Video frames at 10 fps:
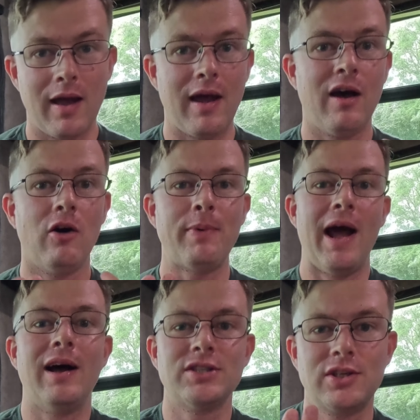help
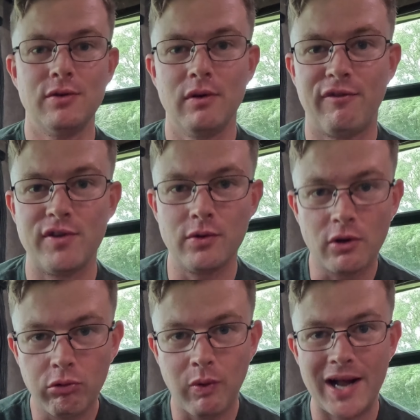ask you a few
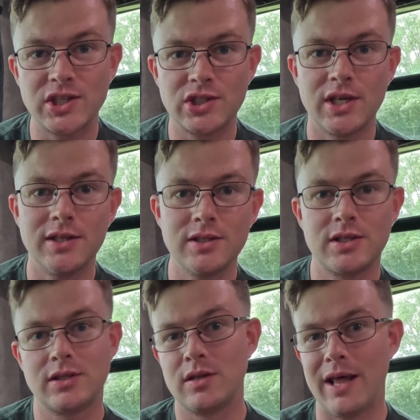
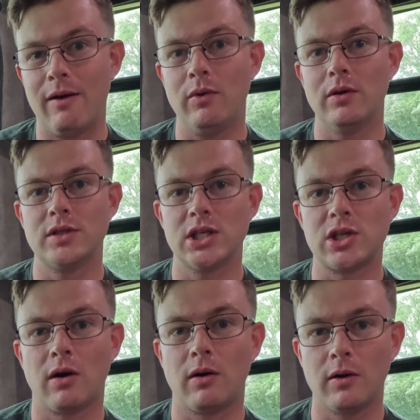questions that will
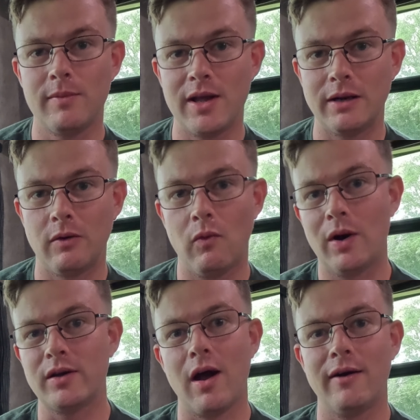determine
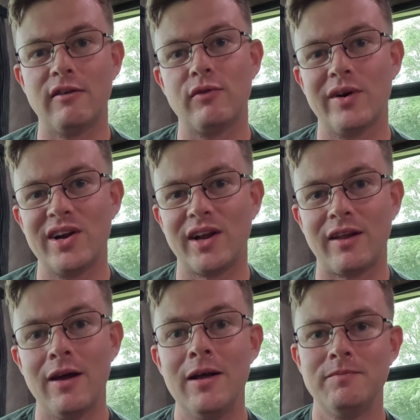what kind of
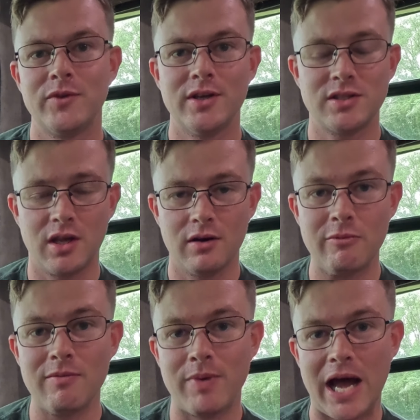rig is going to
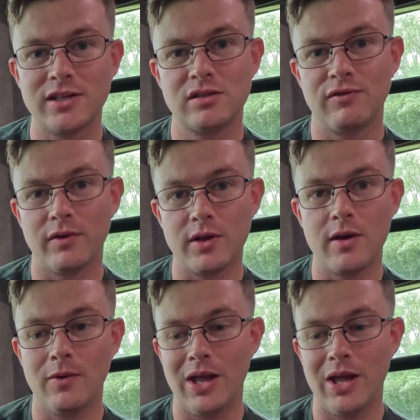be best for you.